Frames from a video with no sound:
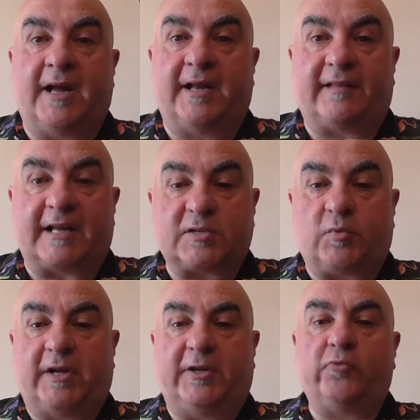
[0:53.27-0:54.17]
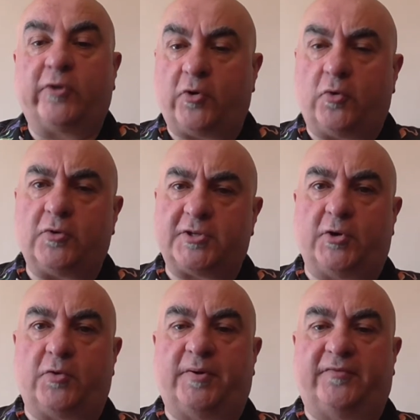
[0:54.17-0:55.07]
and that's where you record
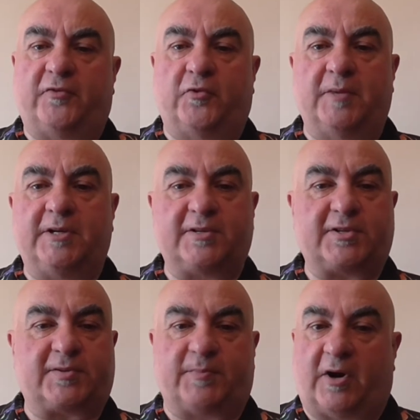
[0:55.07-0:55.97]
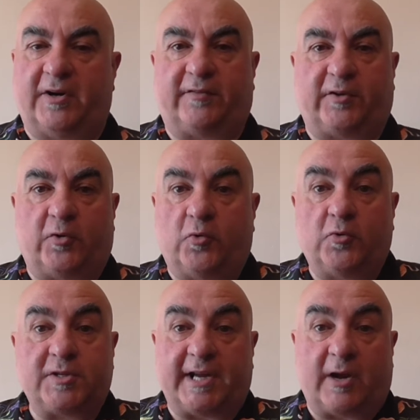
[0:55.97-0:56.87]
your performance, either
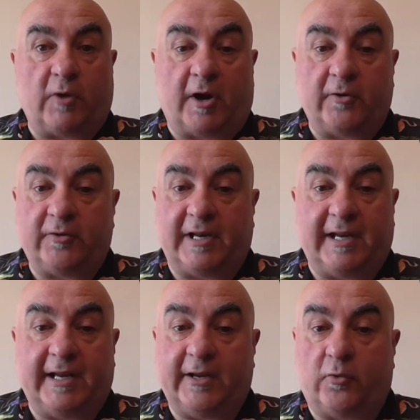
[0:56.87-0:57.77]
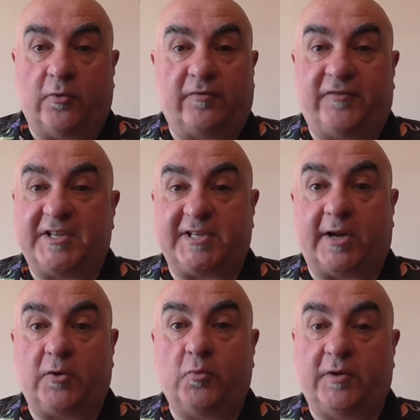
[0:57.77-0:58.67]
audio only or
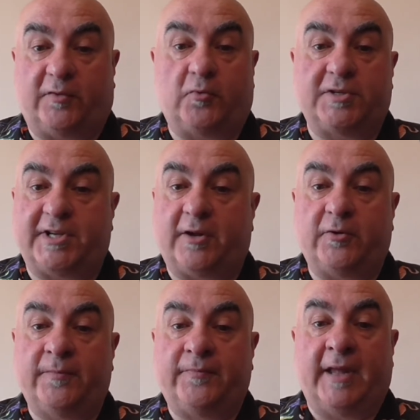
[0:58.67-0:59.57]
video with audio,